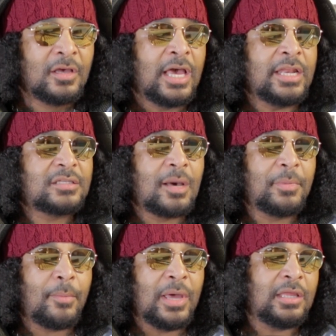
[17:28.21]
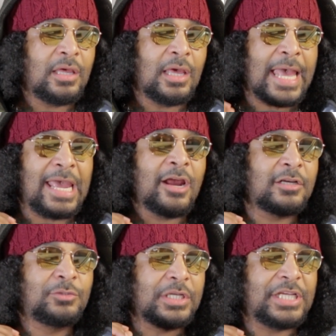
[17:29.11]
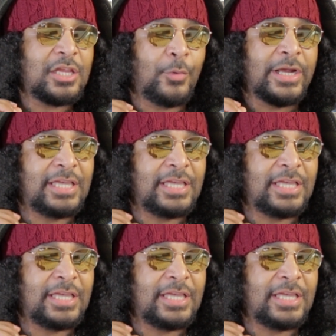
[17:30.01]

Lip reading: And it's coming up, and it airs, January